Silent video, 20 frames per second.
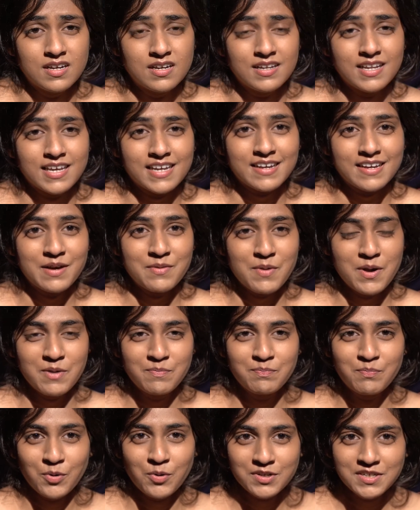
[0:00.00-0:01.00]
Like a
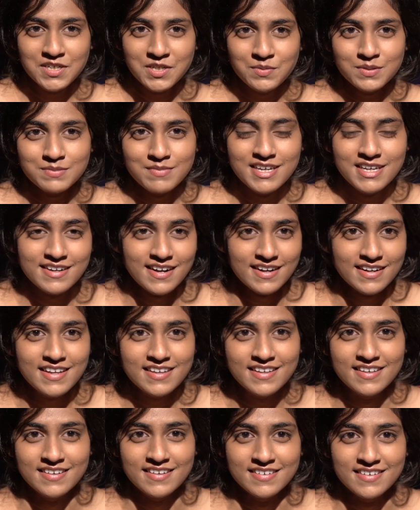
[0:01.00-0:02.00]
pottu with my
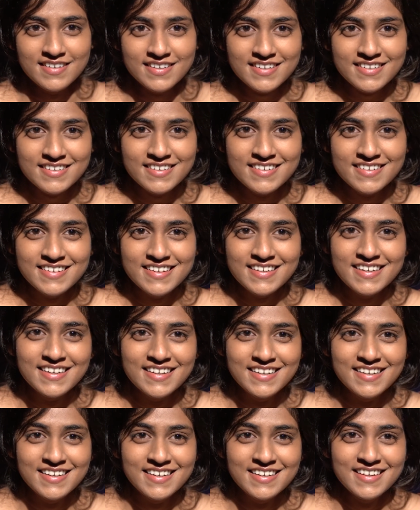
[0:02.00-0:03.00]
running gear.
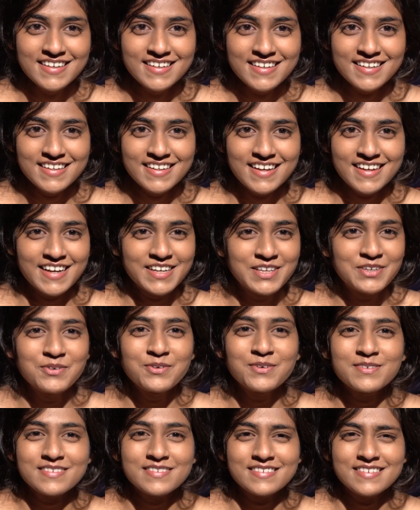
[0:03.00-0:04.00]
Are
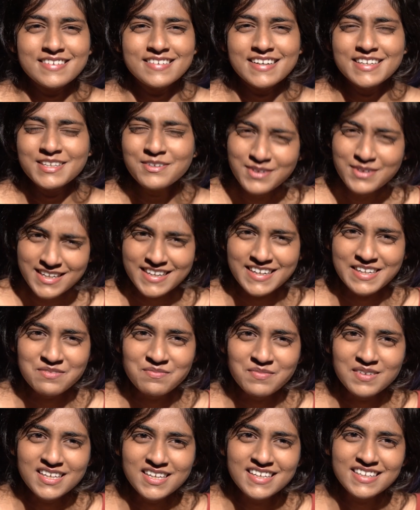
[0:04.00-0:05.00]
you kidding
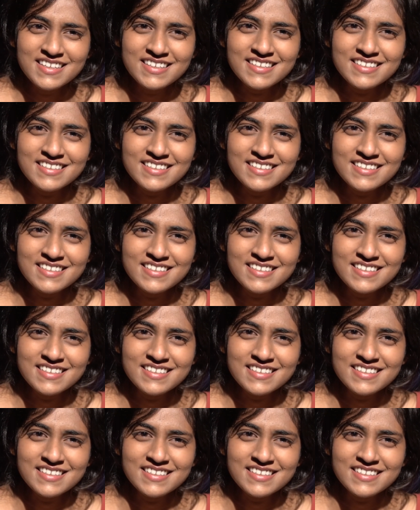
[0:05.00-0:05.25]
me?